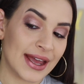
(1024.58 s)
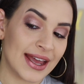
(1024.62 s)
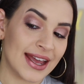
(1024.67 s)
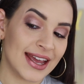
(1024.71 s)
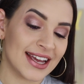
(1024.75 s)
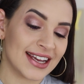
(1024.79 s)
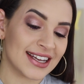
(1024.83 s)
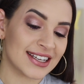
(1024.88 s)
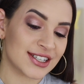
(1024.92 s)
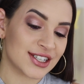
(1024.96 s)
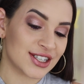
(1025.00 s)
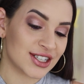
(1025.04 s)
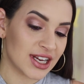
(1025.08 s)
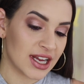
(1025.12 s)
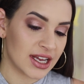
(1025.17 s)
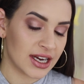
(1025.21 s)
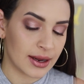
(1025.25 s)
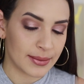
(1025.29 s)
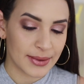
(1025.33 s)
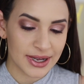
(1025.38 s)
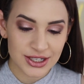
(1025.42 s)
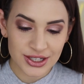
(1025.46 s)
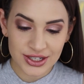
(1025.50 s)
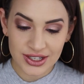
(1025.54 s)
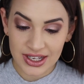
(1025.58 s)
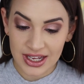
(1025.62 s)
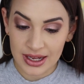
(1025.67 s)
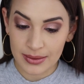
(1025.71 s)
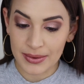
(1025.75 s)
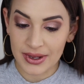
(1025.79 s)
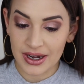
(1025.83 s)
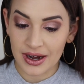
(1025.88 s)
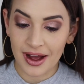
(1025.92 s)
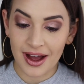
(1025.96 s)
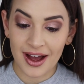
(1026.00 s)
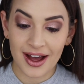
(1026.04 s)
pink shade. I might just
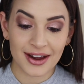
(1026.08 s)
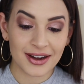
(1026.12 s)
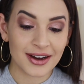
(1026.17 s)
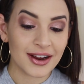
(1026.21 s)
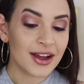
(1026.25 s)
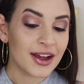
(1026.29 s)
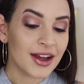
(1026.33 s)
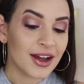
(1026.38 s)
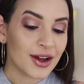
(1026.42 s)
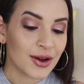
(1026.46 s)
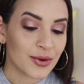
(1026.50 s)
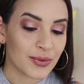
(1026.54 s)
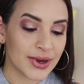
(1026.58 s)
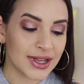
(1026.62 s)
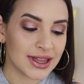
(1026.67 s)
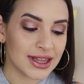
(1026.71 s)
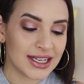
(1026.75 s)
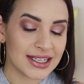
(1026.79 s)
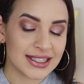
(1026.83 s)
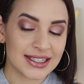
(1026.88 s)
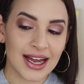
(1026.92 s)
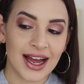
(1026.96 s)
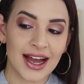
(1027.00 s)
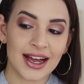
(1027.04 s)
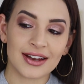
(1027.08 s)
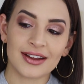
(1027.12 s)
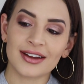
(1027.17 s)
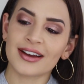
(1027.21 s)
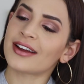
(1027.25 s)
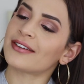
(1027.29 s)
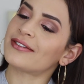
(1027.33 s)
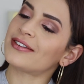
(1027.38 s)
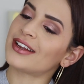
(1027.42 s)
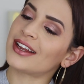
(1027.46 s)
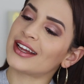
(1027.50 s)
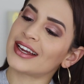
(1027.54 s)
keep it on. With this eye look,
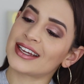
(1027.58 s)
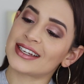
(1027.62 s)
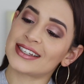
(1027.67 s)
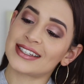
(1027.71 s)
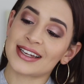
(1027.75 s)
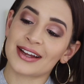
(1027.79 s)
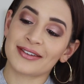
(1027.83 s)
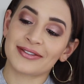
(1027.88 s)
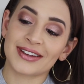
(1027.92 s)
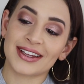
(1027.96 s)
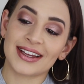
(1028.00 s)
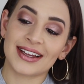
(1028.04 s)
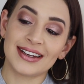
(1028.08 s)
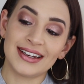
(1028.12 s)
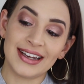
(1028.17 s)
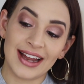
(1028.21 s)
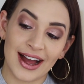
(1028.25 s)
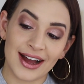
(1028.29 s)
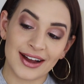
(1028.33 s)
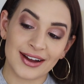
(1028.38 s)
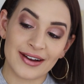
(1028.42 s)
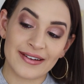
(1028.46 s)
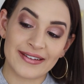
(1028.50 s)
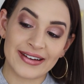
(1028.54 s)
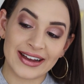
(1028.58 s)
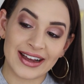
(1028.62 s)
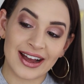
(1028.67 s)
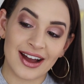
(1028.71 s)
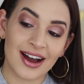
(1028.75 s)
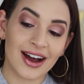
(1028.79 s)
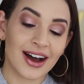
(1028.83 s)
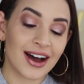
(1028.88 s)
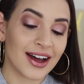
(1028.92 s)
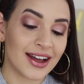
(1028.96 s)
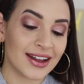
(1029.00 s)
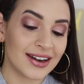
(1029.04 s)
I feel like it's definitely a lot going
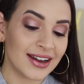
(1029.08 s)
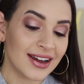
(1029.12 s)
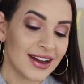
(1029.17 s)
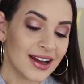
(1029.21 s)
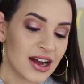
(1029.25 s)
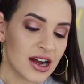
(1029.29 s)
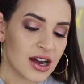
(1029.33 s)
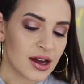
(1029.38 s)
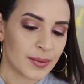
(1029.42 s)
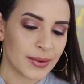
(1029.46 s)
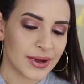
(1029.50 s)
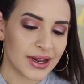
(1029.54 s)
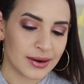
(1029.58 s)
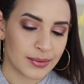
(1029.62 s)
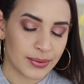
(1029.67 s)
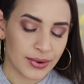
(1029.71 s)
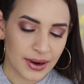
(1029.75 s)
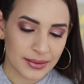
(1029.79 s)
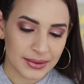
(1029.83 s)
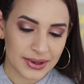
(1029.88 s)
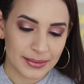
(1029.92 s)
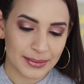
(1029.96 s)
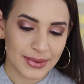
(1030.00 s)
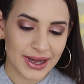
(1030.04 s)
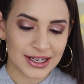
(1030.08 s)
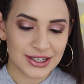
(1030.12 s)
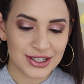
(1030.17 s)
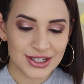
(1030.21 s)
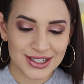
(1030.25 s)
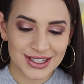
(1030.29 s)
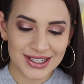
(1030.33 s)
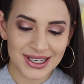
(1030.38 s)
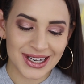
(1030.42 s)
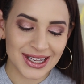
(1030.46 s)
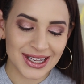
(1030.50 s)
on, but it probably matches